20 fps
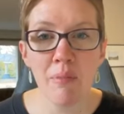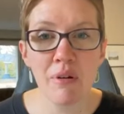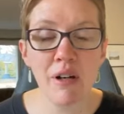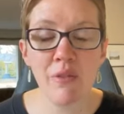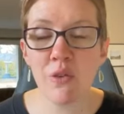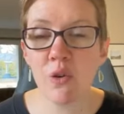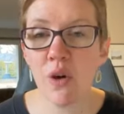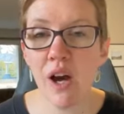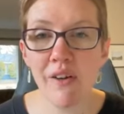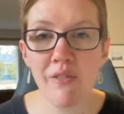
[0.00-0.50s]

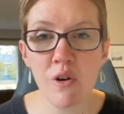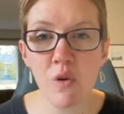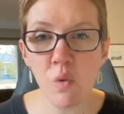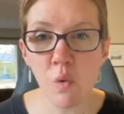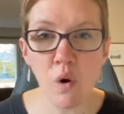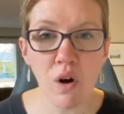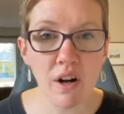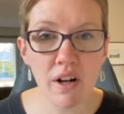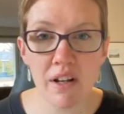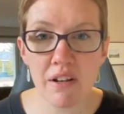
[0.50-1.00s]
But if you
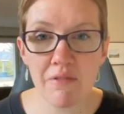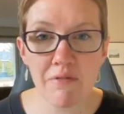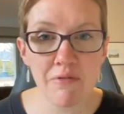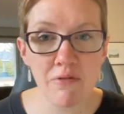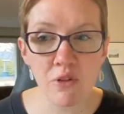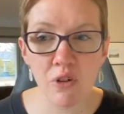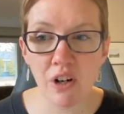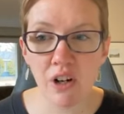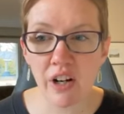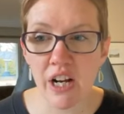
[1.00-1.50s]
haven't worn it
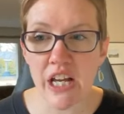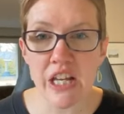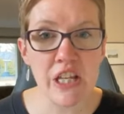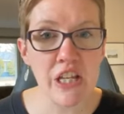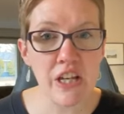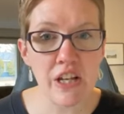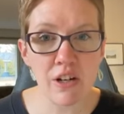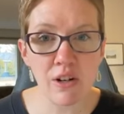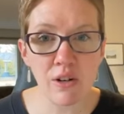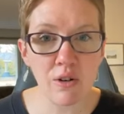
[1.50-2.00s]
for a
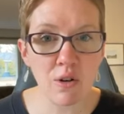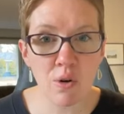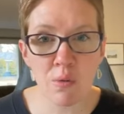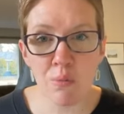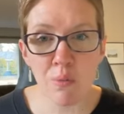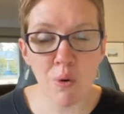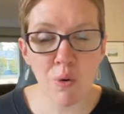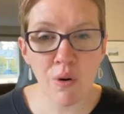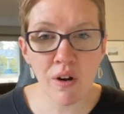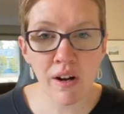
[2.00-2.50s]
year
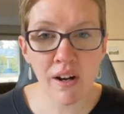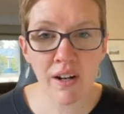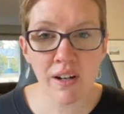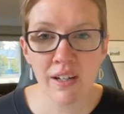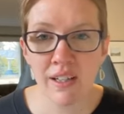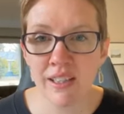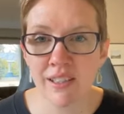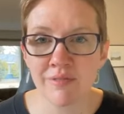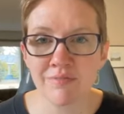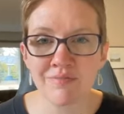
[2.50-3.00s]
or
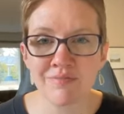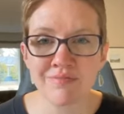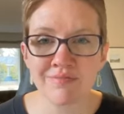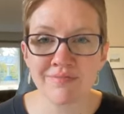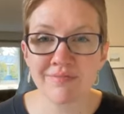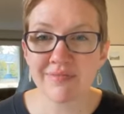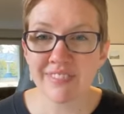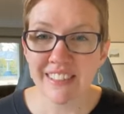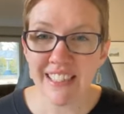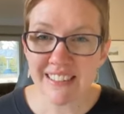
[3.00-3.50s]
more,
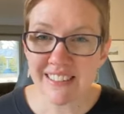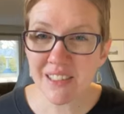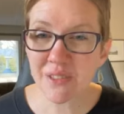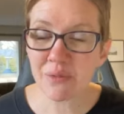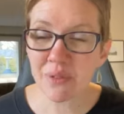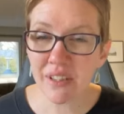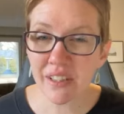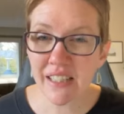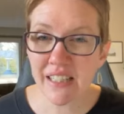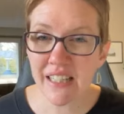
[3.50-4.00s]
does
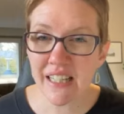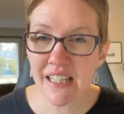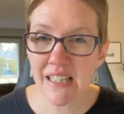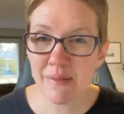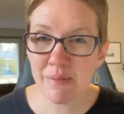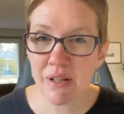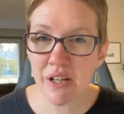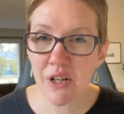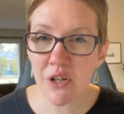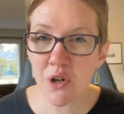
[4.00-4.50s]
it really
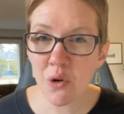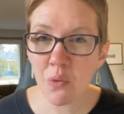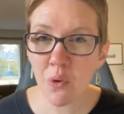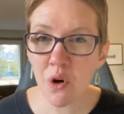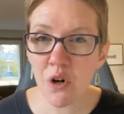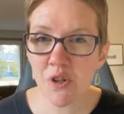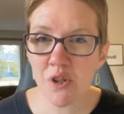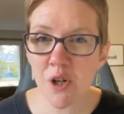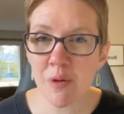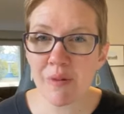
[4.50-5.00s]
need to be in your
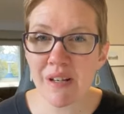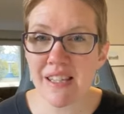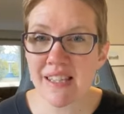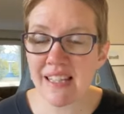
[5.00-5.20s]
wardrobe?